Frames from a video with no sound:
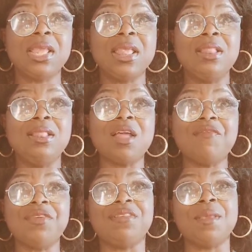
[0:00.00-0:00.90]

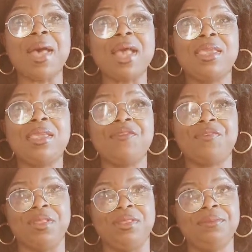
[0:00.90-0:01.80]
Love is about
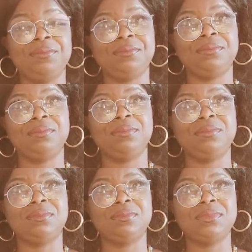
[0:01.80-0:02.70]
giving.
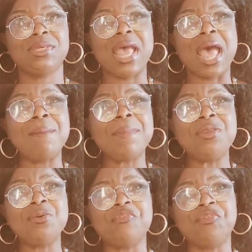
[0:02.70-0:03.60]
How
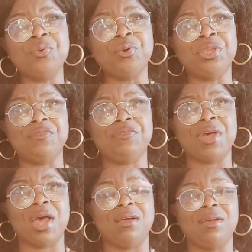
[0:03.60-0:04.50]
many of you give?
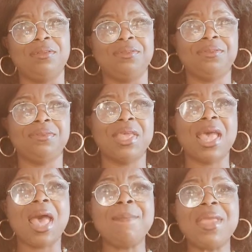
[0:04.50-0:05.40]

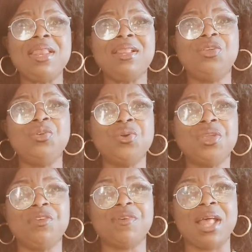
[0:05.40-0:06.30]
How many do you
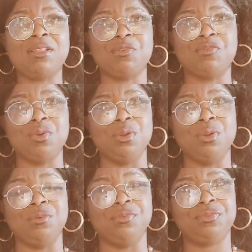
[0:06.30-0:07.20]
give out of your
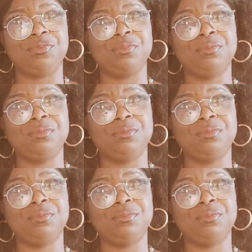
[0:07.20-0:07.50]
love?